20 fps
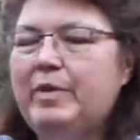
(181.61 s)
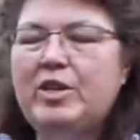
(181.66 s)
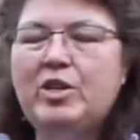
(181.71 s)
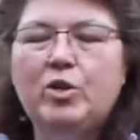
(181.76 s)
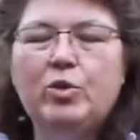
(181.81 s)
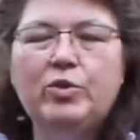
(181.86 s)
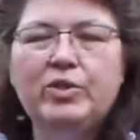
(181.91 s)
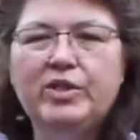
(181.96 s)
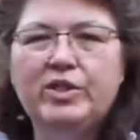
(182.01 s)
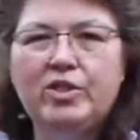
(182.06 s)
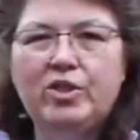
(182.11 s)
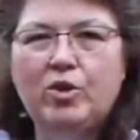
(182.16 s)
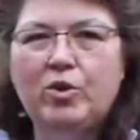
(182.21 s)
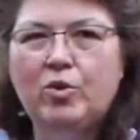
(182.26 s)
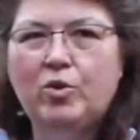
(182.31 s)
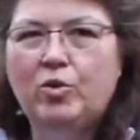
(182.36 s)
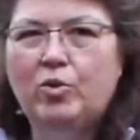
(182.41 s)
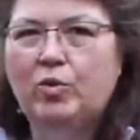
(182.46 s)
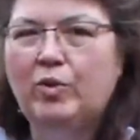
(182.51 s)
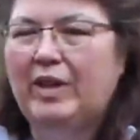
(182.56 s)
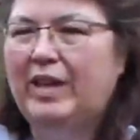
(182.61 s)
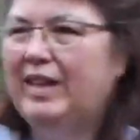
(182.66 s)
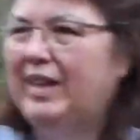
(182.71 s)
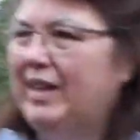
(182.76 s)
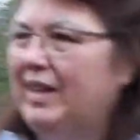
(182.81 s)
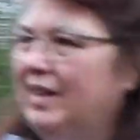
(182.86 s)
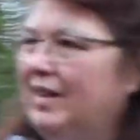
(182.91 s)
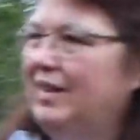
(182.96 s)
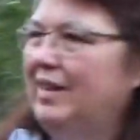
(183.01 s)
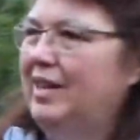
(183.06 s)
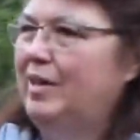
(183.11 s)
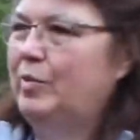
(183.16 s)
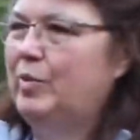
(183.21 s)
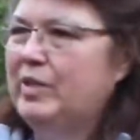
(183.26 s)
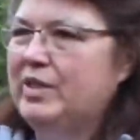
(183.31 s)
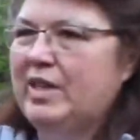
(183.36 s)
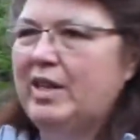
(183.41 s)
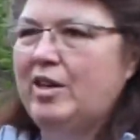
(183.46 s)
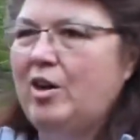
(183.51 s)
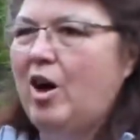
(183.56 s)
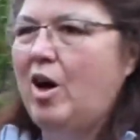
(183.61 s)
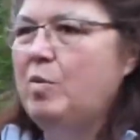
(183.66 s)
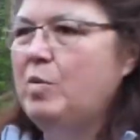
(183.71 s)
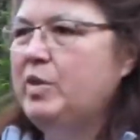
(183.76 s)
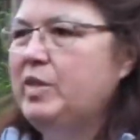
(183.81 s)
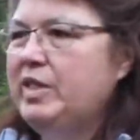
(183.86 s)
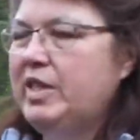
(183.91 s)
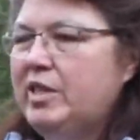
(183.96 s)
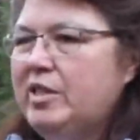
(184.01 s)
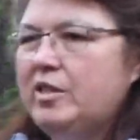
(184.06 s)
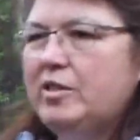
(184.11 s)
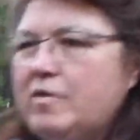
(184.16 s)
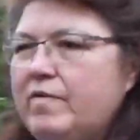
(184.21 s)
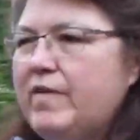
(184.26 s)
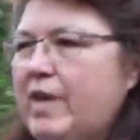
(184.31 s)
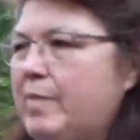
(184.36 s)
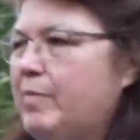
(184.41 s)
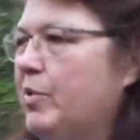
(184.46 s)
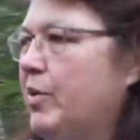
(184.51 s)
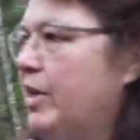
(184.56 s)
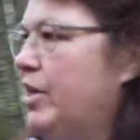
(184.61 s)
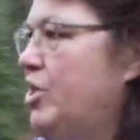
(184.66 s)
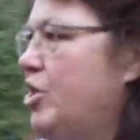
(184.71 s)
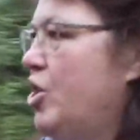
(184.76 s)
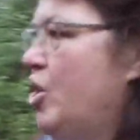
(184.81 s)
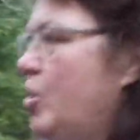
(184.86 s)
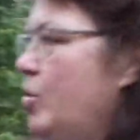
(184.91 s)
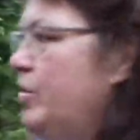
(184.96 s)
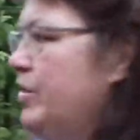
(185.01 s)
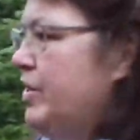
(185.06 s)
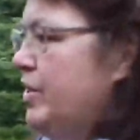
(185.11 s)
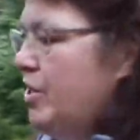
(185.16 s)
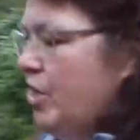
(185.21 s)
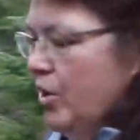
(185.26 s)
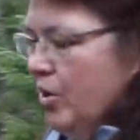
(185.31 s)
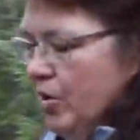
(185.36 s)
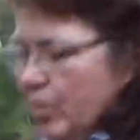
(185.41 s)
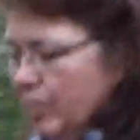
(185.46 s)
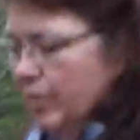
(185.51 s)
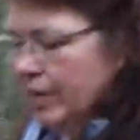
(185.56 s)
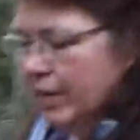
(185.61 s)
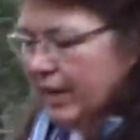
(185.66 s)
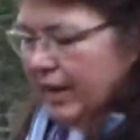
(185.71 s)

been no snow. Like it, it was like almost the end of November and no snow.